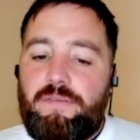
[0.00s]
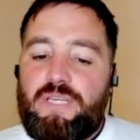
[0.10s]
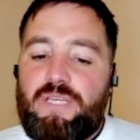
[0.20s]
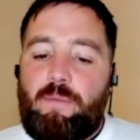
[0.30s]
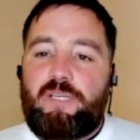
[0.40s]

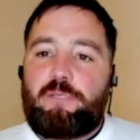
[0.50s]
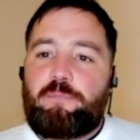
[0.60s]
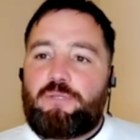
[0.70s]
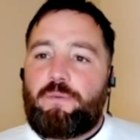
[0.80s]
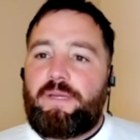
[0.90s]
sandwiched
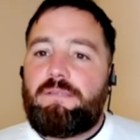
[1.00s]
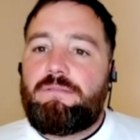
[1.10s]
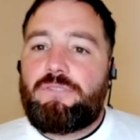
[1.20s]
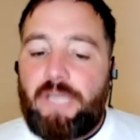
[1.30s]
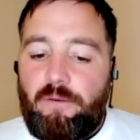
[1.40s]
between
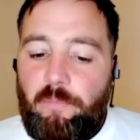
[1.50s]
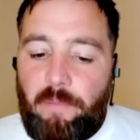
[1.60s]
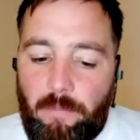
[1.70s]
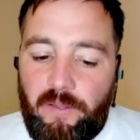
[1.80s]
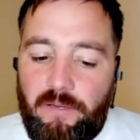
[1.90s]
Czech
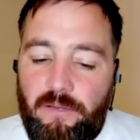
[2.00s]
Republic